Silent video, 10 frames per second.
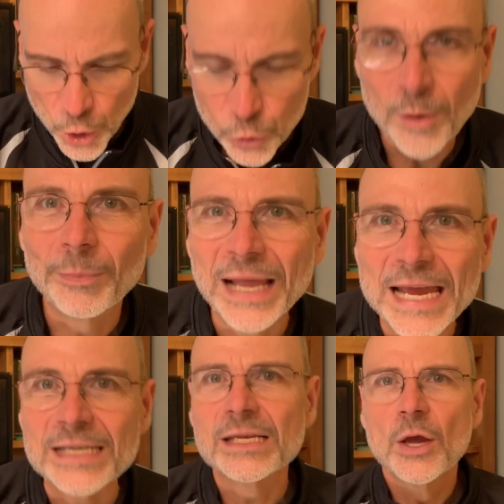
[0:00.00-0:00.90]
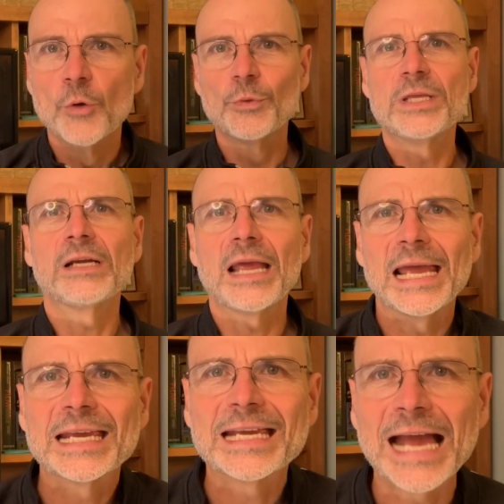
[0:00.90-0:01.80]
to a place within
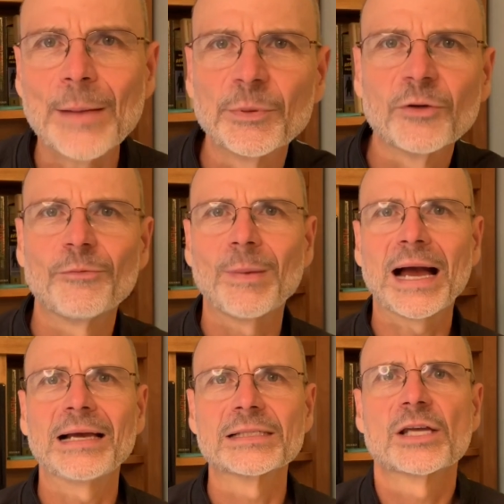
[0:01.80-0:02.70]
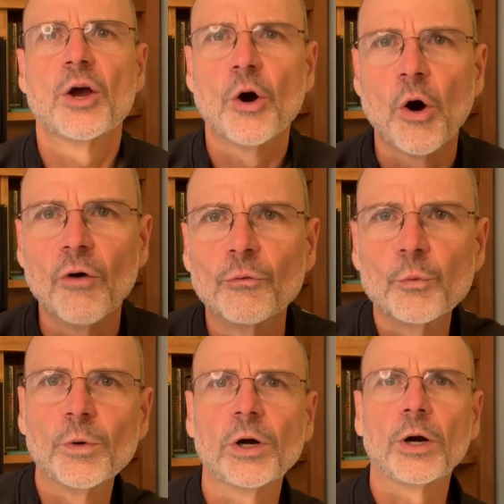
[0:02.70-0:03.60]
a couple of miles of
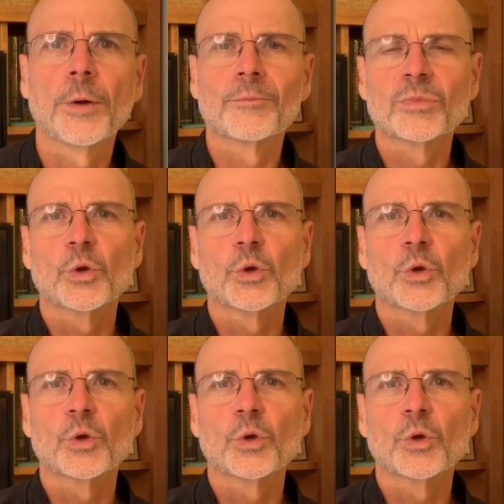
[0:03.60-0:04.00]
where